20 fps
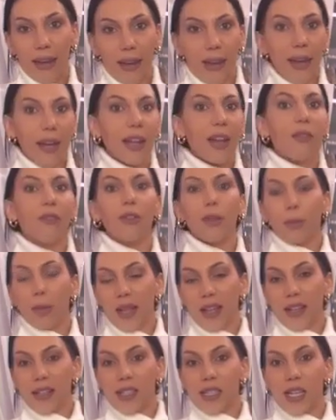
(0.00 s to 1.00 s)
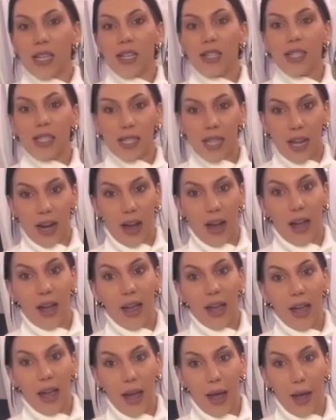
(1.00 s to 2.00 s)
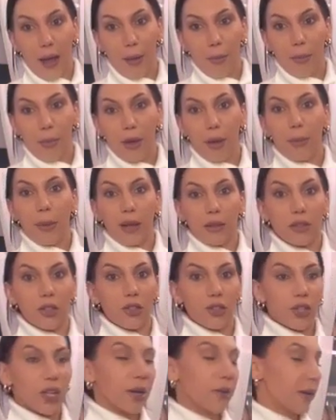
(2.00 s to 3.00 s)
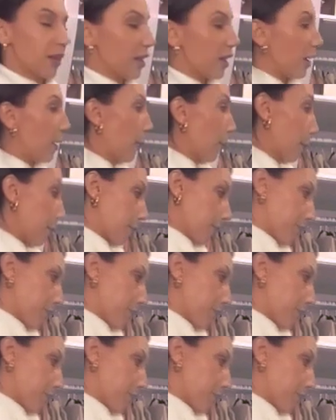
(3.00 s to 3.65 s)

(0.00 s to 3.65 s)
any of the pieces that I am about to share with you.